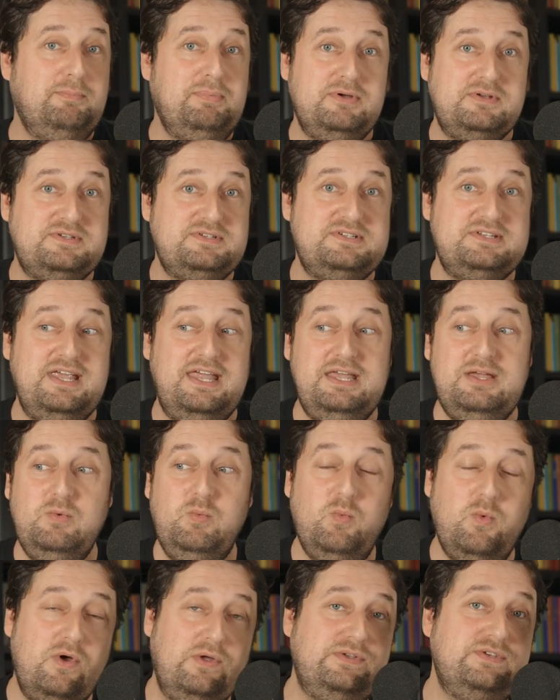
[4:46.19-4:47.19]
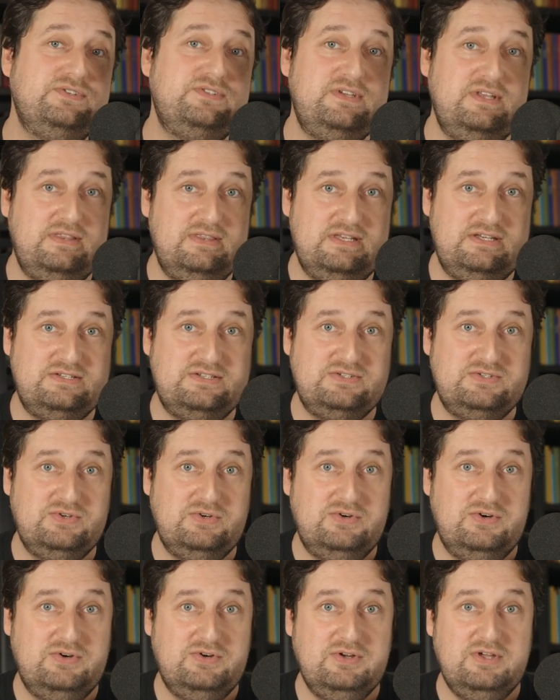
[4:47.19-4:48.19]
apostate once in this
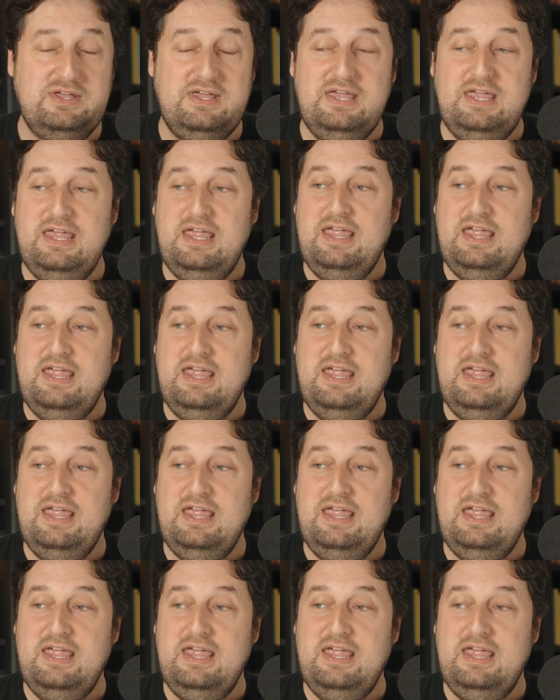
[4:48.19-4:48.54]
talk.